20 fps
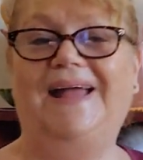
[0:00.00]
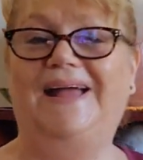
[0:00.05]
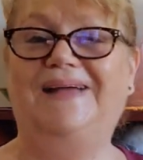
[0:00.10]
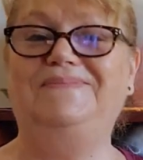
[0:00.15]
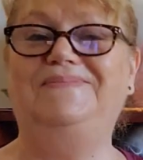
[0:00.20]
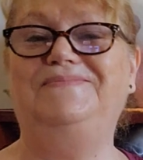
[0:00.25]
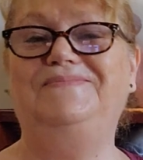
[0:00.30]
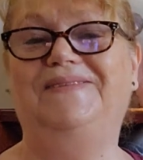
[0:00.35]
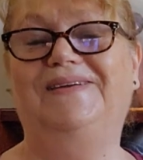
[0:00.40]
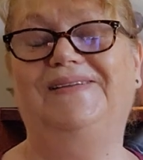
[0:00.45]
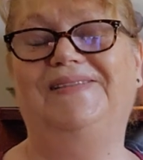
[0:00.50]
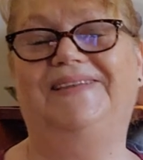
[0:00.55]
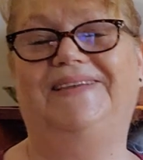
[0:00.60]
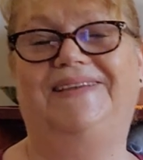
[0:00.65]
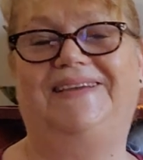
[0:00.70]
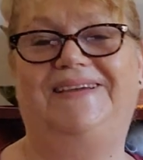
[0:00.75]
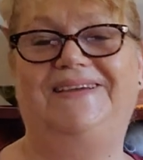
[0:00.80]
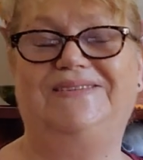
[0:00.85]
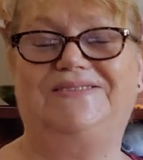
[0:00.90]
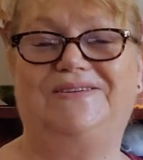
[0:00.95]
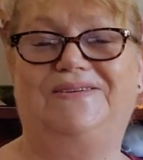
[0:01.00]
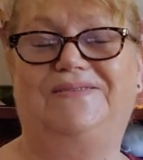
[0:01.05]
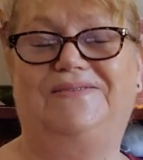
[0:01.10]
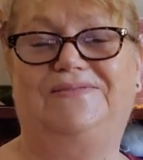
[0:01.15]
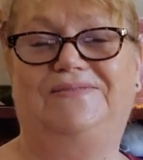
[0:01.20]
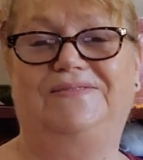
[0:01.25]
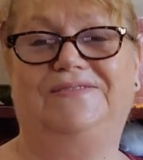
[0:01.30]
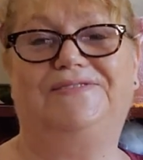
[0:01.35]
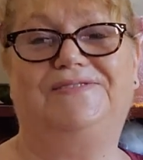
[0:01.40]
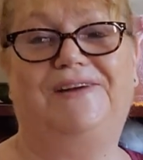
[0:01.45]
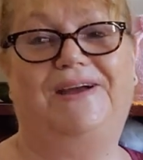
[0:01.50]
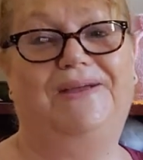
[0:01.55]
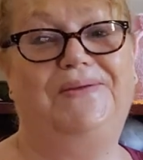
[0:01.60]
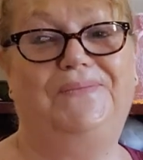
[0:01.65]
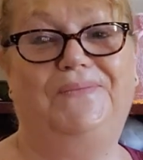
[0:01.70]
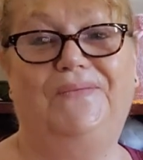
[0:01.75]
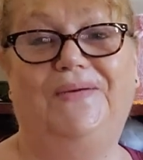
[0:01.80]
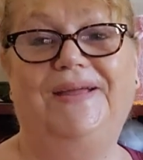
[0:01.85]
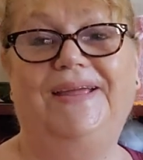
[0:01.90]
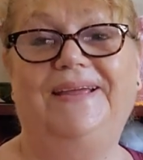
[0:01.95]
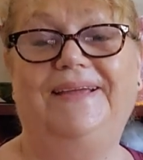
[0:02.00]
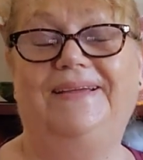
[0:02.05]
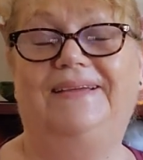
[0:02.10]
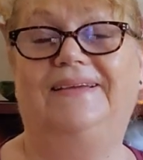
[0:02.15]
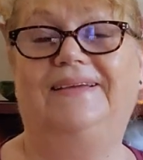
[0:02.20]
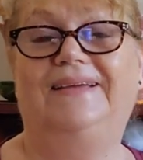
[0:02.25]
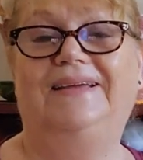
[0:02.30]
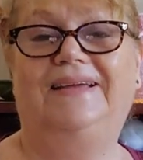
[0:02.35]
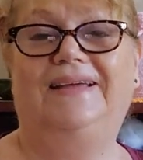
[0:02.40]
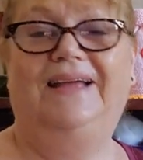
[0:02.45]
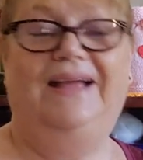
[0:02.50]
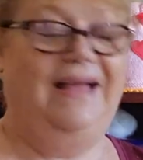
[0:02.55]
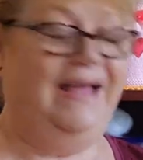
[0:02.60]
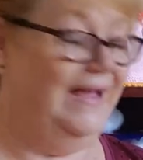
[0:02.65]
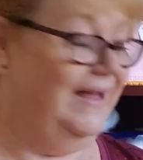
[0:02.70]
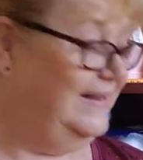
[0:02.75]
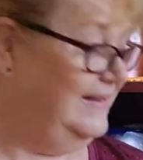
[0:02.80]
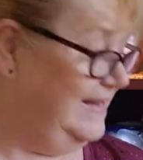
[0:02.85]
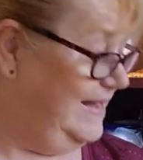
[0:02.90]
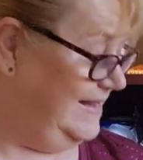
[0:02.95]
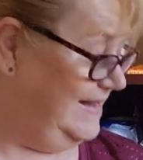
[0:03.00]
happy mail that kicked off a great week. And